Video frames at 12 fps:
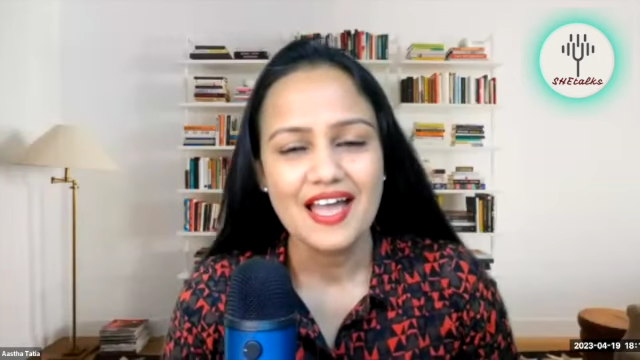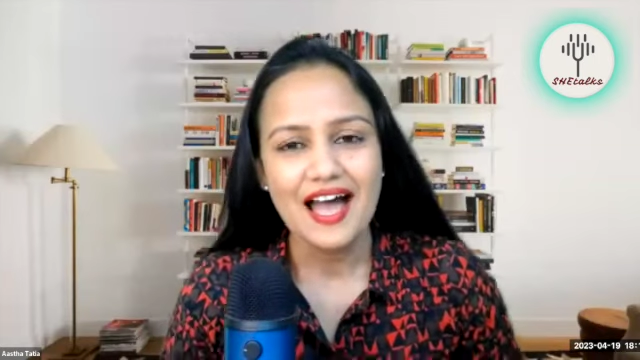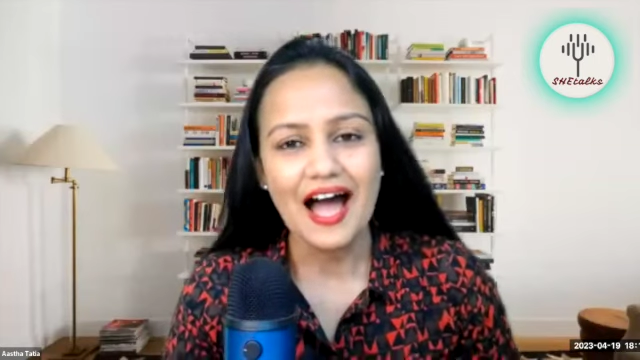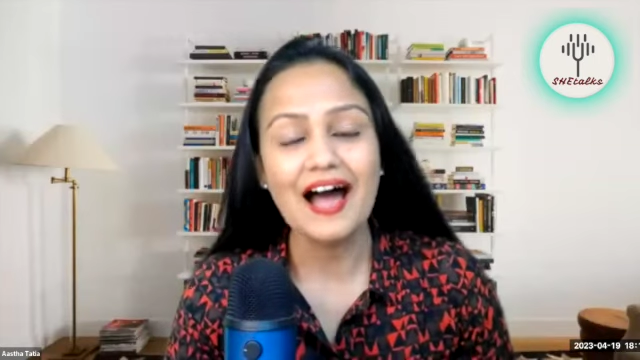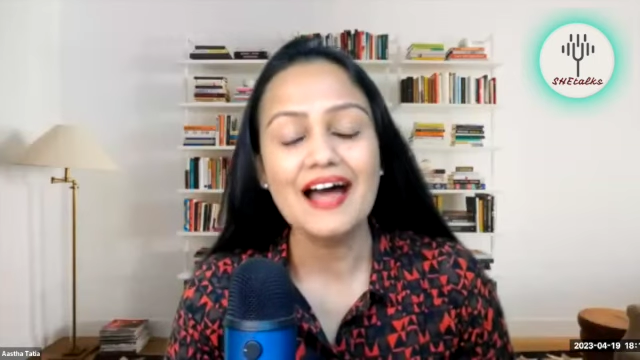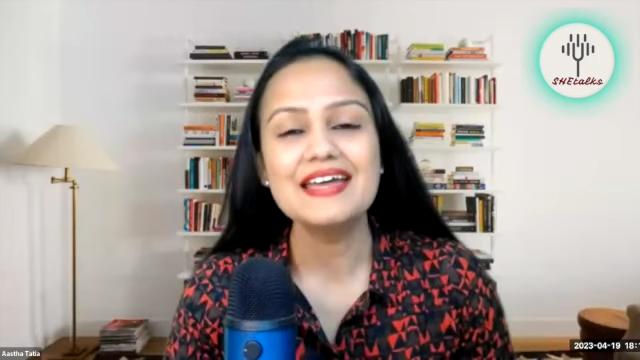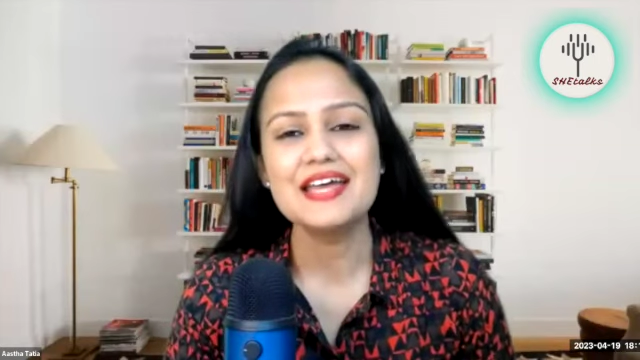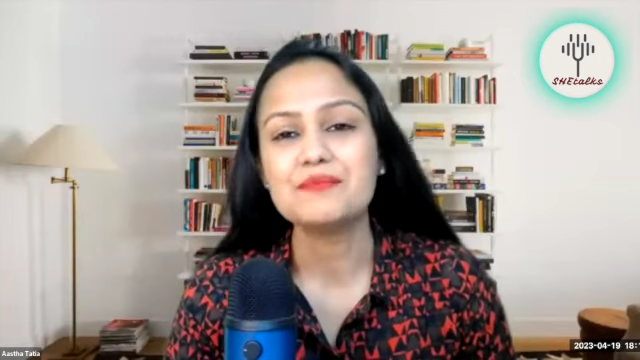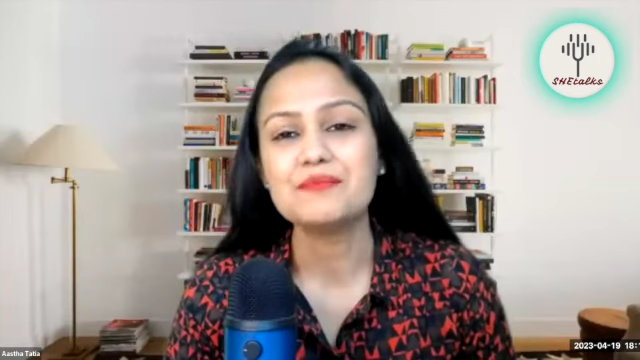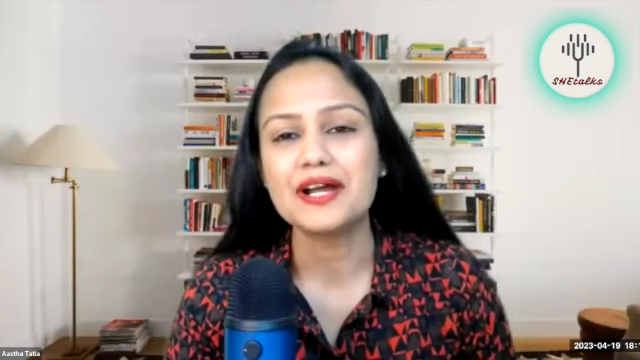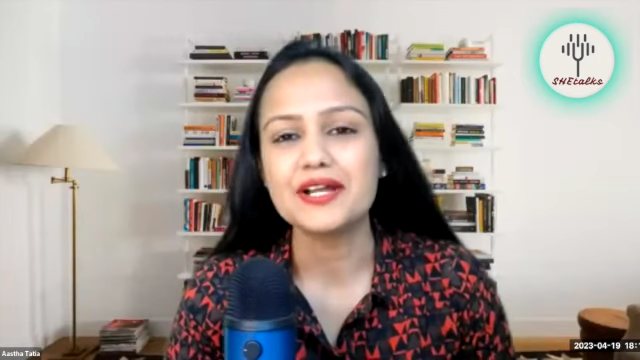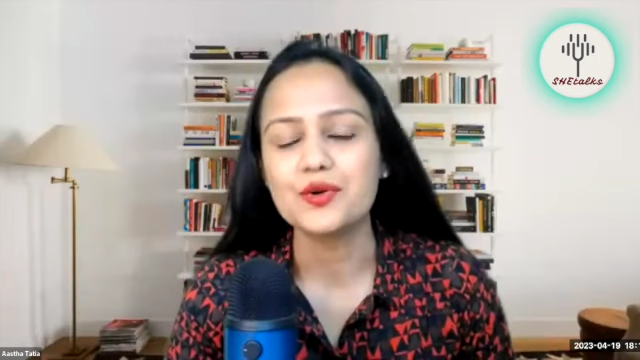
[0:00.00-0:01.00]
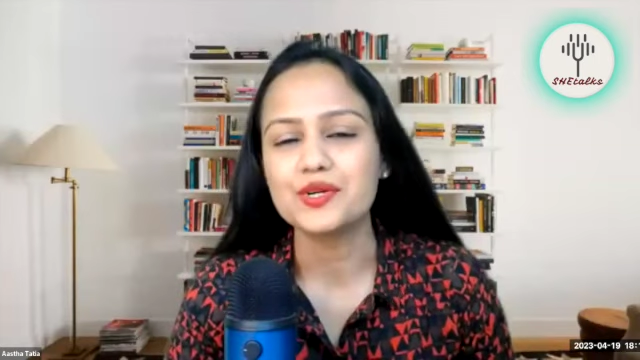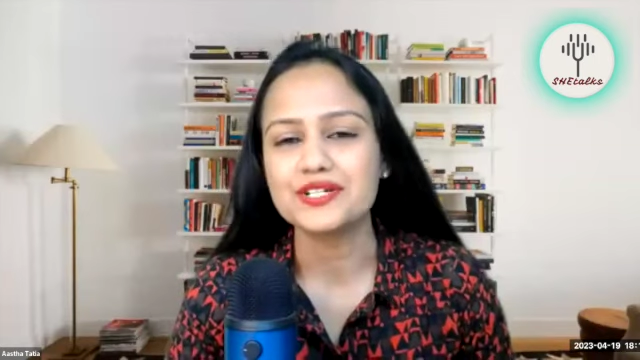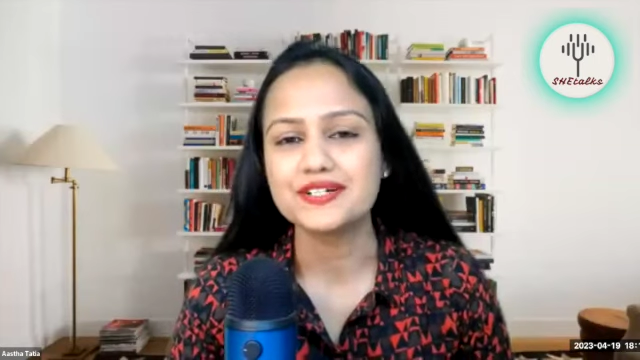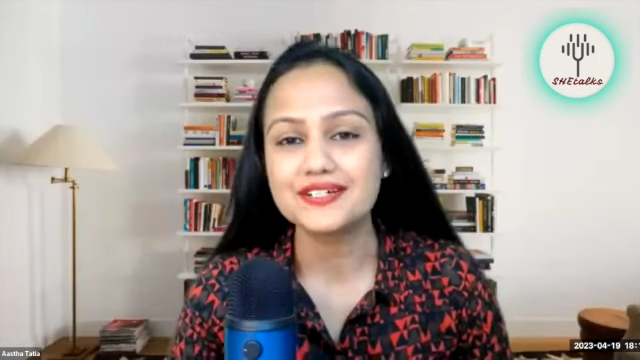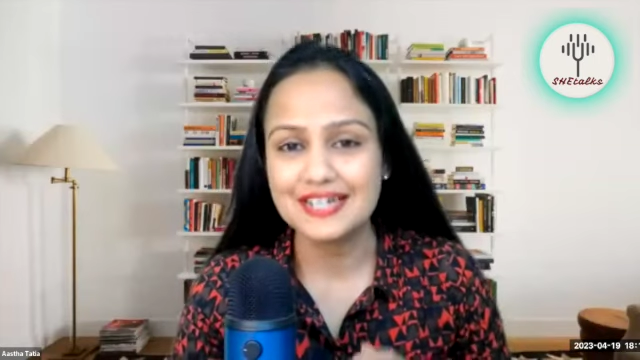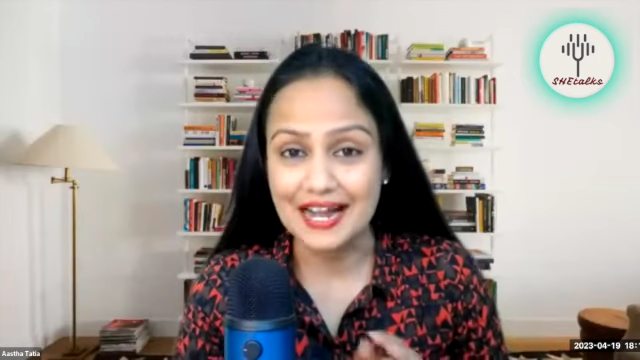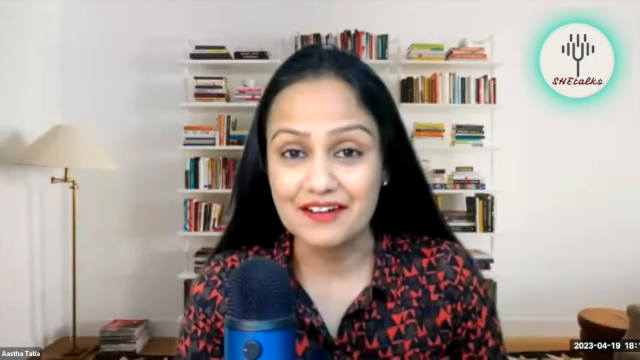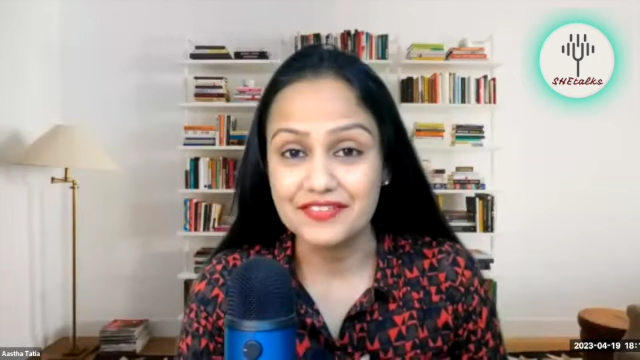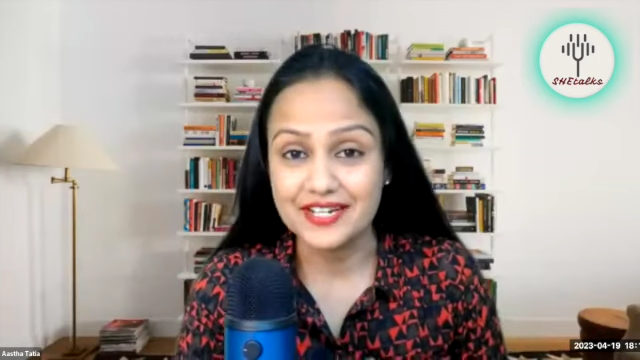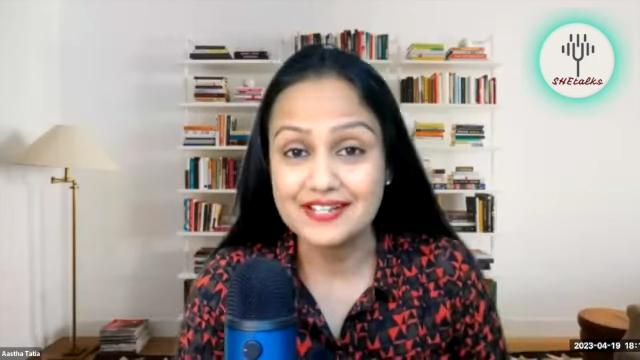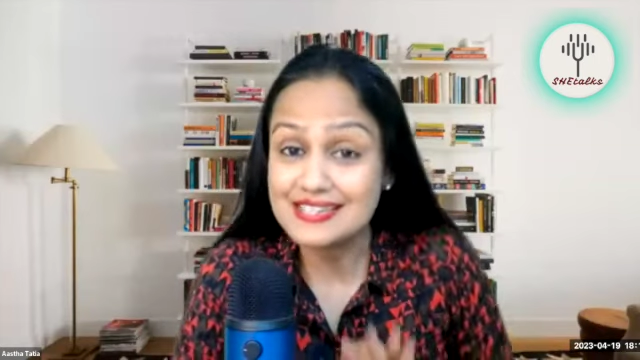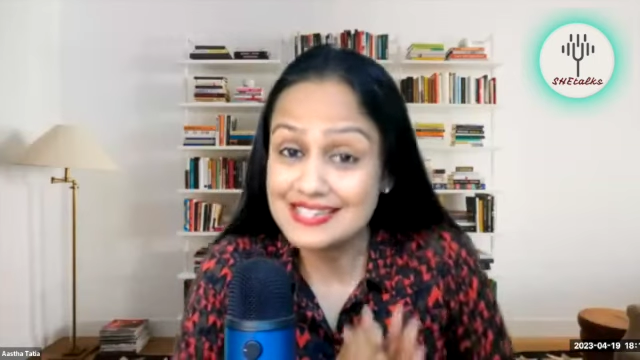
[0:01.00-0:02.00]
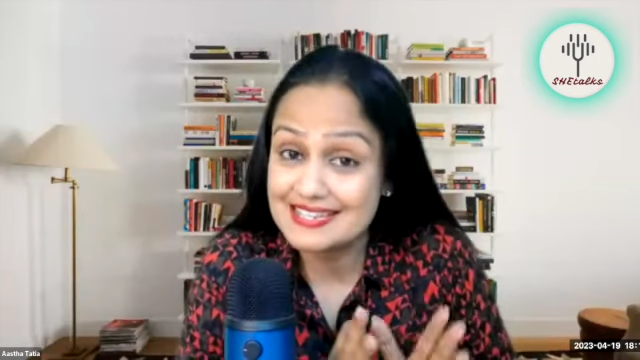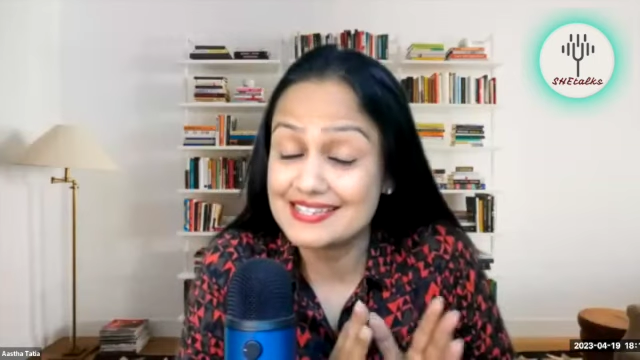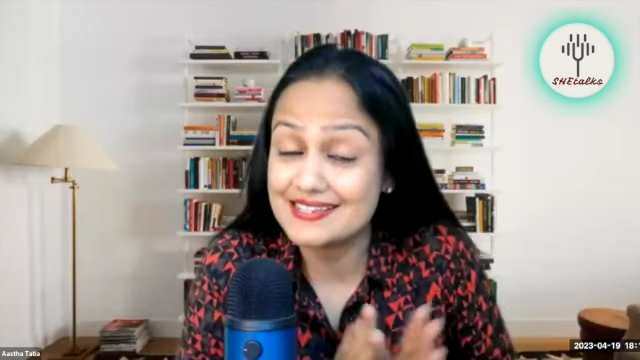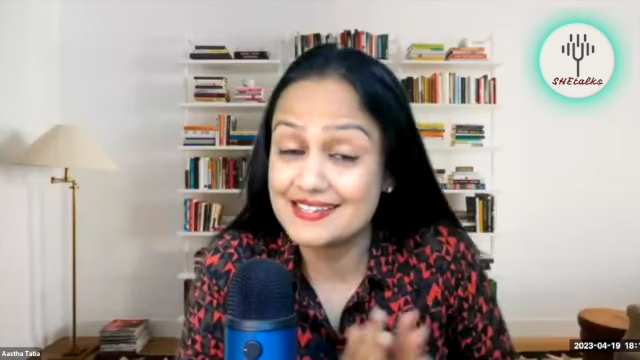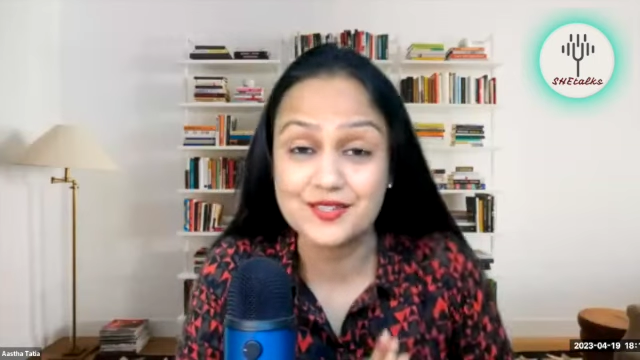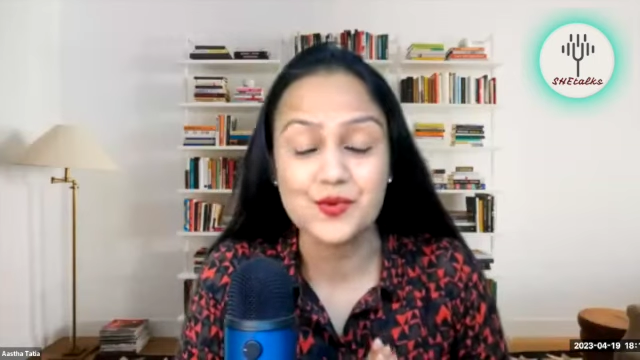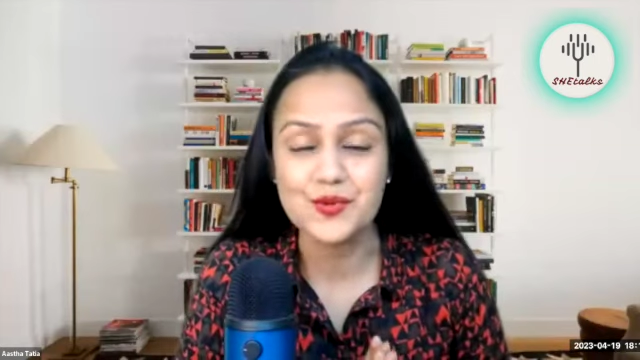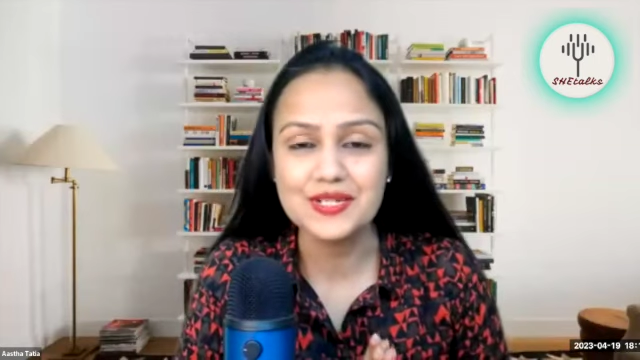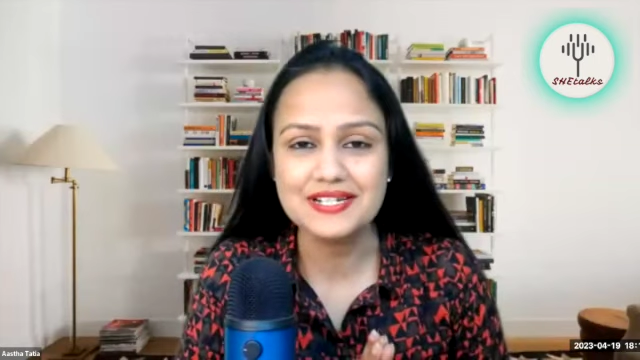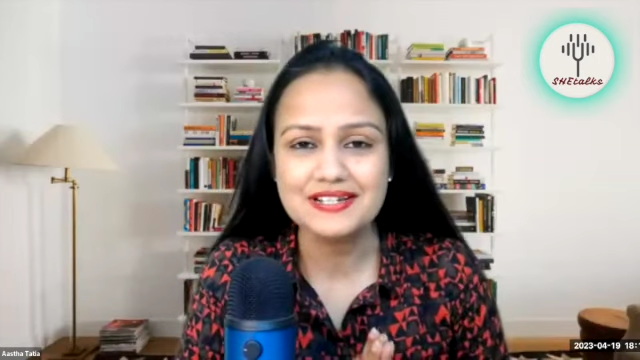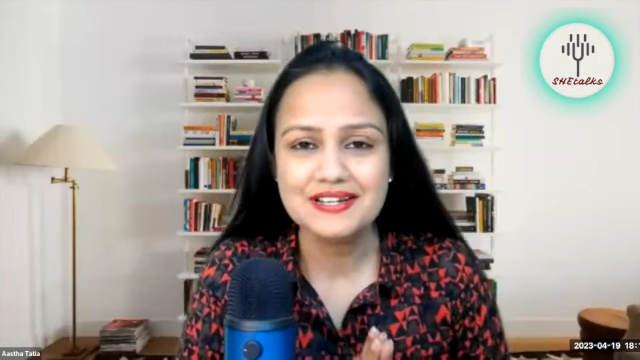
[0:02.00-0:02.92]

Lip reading: I and my daughter Kavya, 6 years old,